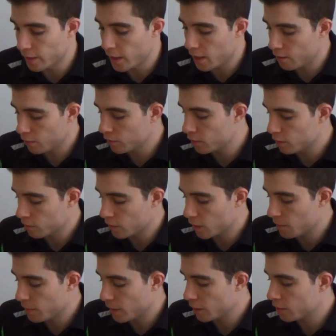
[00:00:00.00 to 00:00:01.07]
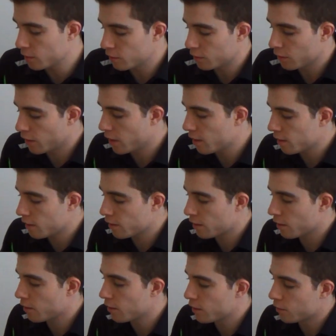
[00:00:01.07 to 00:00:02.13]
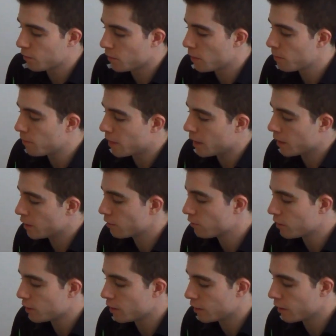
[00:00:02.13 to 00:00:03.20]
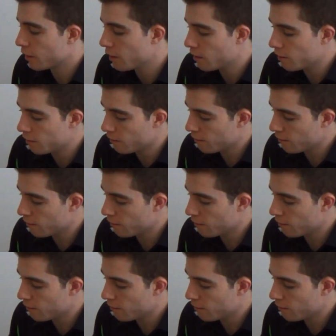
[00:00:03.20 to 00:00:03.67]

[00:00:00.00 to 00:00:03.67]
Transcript: down, so I'm going to make sure that side of my bat is ready to go.